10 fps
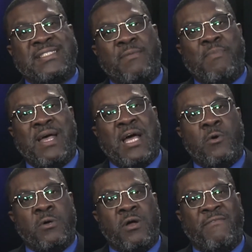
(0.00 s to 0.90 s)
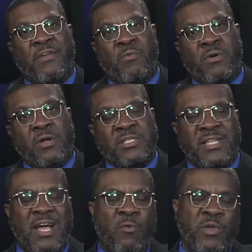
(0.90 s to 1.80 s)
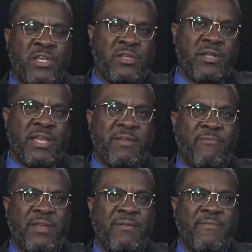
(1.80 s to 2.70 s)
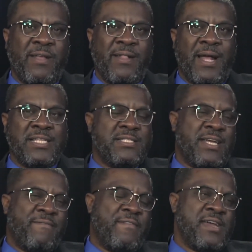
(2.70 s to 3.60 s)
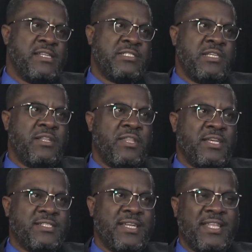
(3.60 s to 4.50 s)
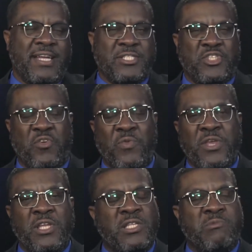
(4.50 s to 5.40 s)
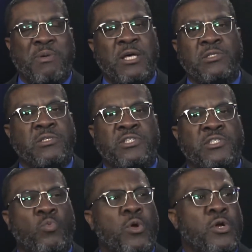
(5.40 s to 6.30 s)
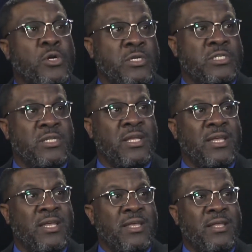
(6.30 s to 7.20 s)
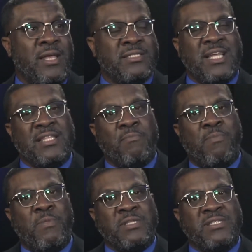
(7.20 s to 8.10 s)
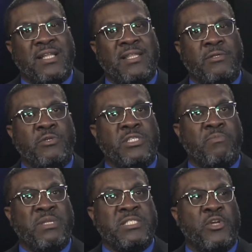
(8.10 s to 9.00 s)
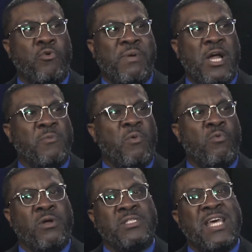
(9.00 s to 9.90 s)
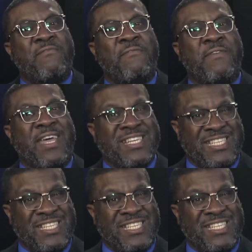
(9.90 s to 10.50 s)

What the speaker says: the power of your words. Now, I used to like fantasy and things like that. Yeah. So spells are just words. Yeah. It's not that there's a mystical power, but words have effect.